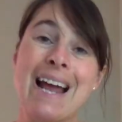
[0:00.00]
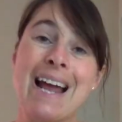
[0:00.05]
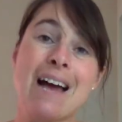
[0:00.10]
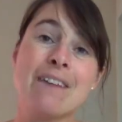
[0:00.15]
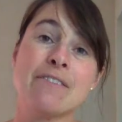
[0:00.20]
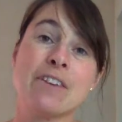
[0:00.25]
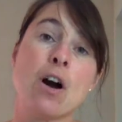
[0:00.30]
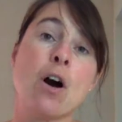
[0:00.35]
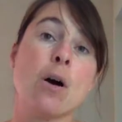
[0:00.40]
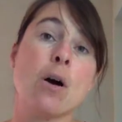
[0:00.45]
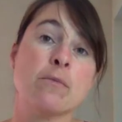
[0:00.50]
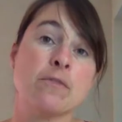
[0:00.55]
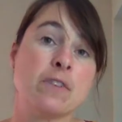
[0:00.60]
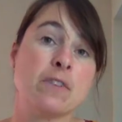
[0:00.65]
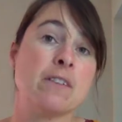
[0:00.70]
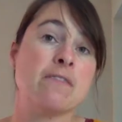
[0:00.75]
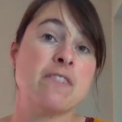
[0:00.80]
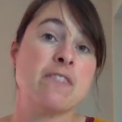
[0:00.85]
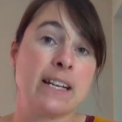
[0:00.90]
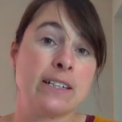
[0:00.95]
have a
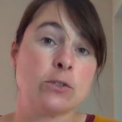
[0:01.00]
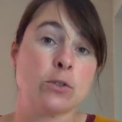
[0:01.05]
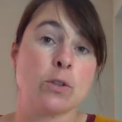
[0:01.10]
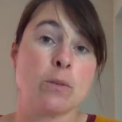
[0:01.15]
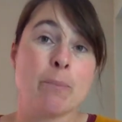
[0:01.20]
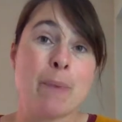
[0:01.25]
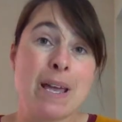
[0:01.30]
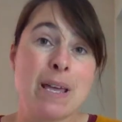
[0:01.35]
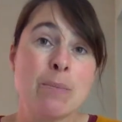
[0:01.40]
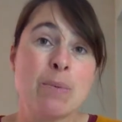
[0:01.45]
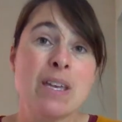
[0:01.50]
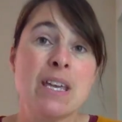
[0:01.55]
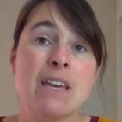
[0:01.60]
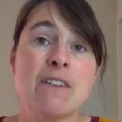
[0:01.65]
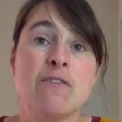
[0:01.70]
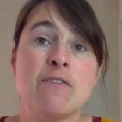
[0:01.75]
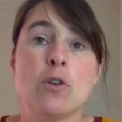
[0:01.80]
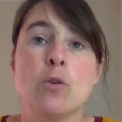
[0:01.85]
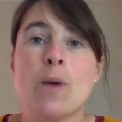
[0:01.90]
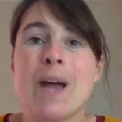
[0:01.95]
harmful effect on a baby
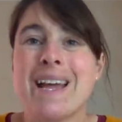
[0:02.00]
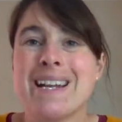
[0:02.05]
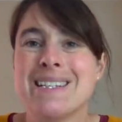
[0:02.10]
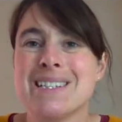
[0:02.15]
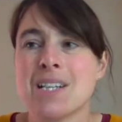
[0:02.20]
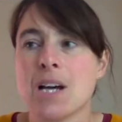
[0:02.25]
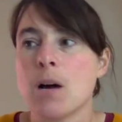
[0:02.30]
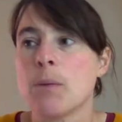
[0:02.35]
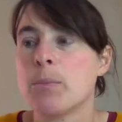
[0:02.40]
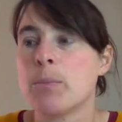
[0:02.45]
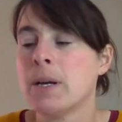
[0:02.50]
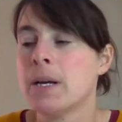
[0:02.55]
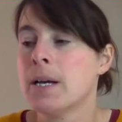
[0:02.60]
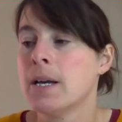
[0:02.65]
if you end up